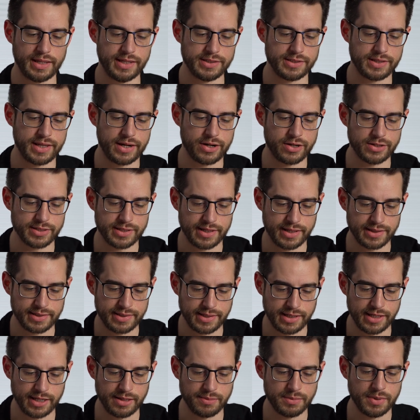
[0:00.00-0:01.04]
is there is a
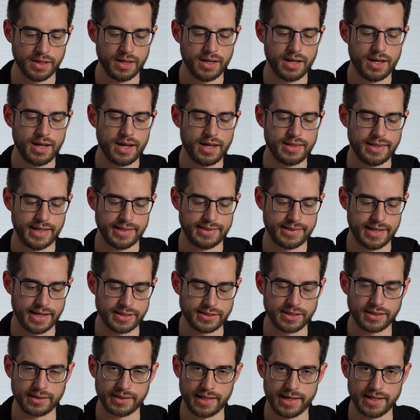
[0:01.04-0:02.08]
team that
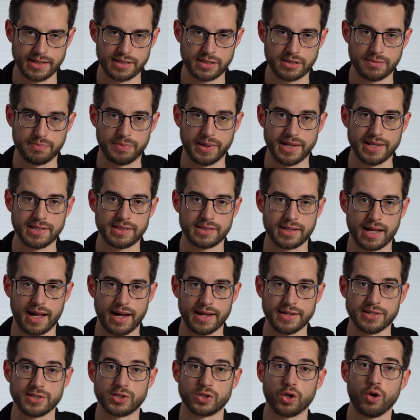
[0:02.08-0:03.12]
designates based
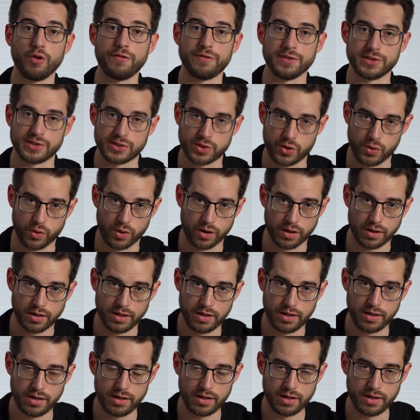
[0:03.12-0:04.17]
on SOFA
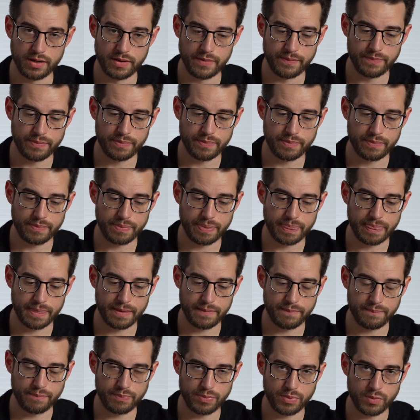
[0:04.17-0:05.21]
score,
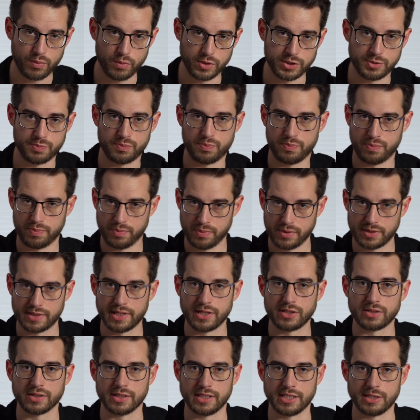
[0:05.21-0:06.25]
which
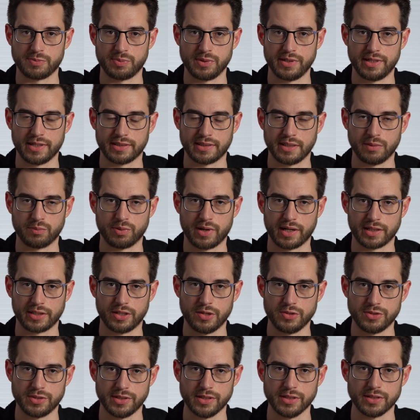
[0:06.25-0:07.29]
essentially is predicting
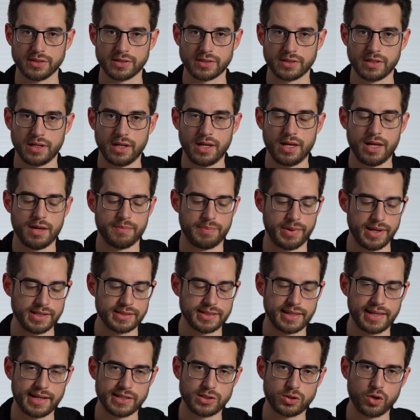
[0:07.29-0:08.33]
prognosis.
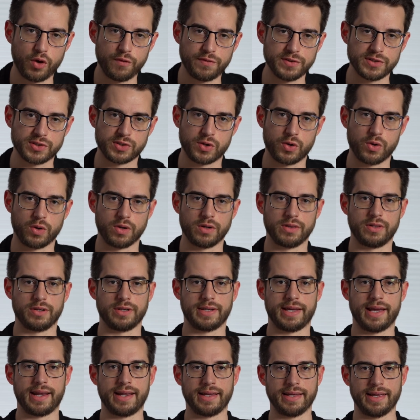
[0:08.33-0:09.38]
Based on that SOFA score,
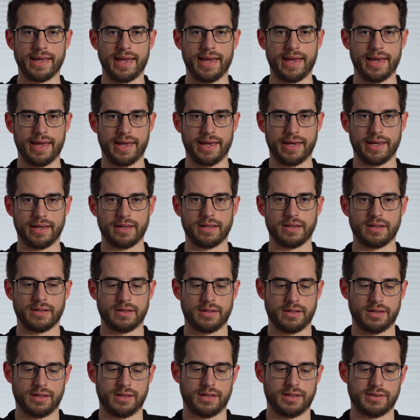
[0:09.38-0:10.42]
they're getting a
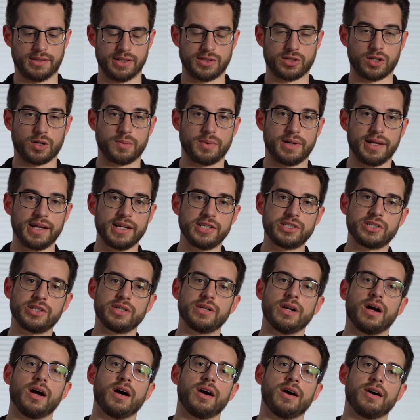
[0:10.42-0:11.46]

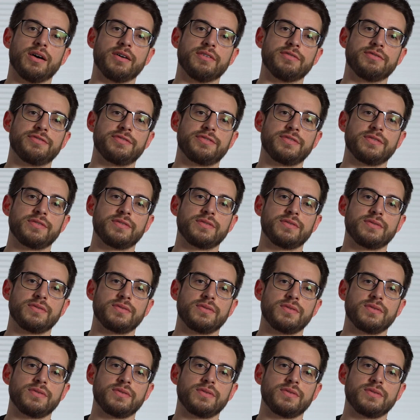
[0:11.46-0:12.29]
determination of